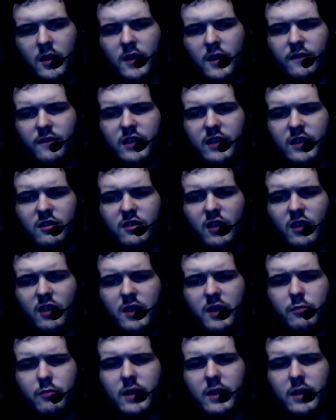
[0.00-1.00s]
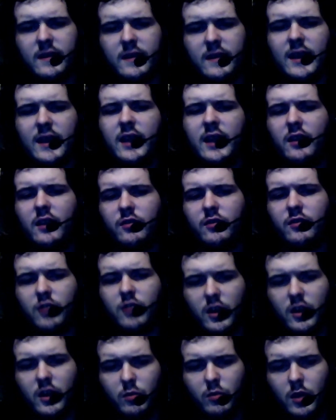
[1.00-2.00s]
This is a retelling of
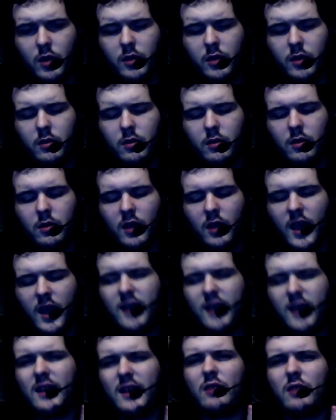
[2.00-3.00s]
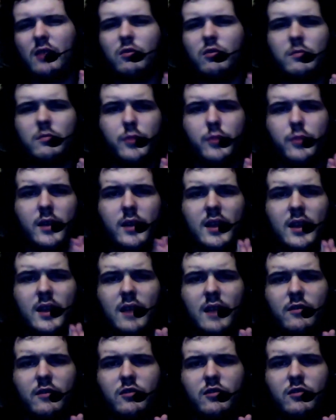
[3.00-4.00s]
Sonic 1, and they do some pretty
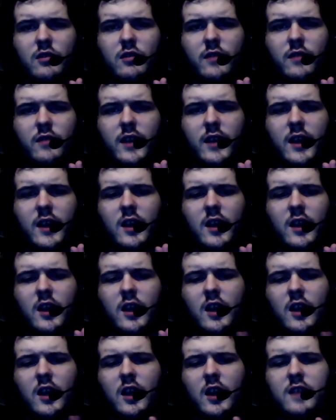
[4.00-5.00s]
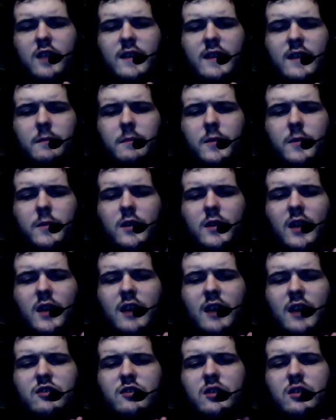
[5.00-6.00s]
clever stuff here. Example,
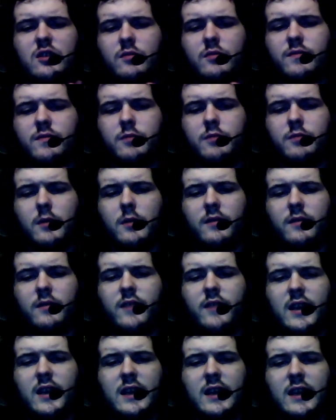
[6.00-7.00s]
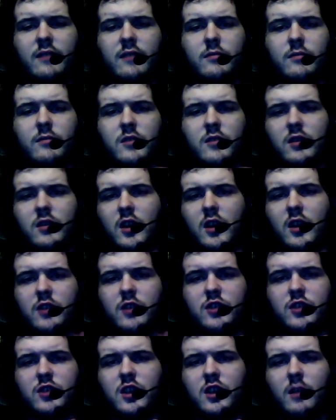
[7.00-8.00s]
as you've probably figured out from the
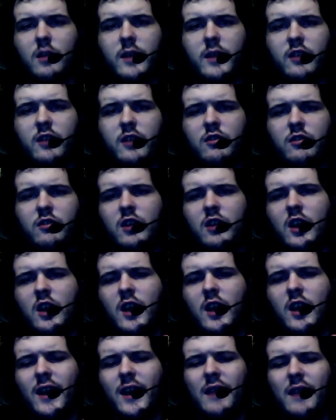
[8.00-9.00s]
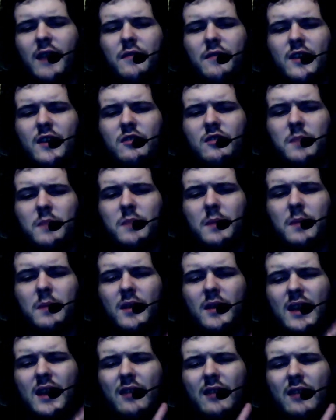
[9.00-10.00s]
Archie comics, it features
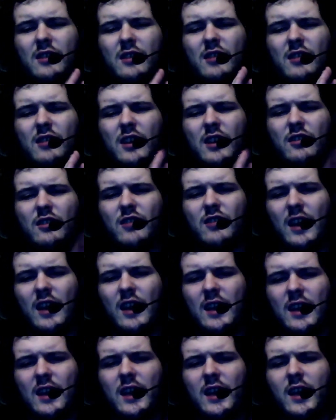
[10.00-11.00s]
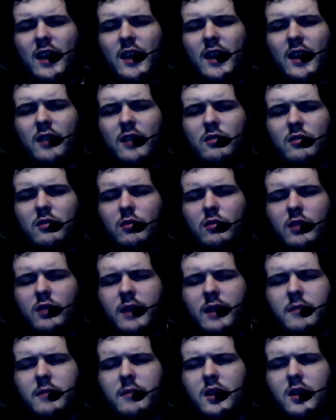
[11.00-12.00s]
characters like Sally and all
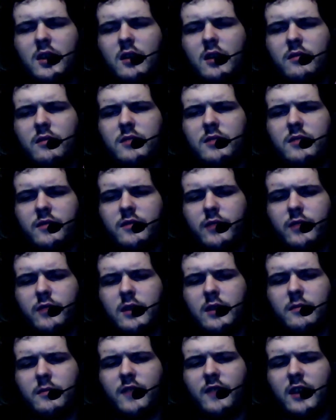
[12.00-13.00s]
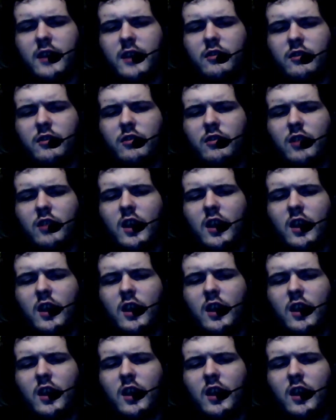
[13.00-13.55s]
them from the Freedom Fighters.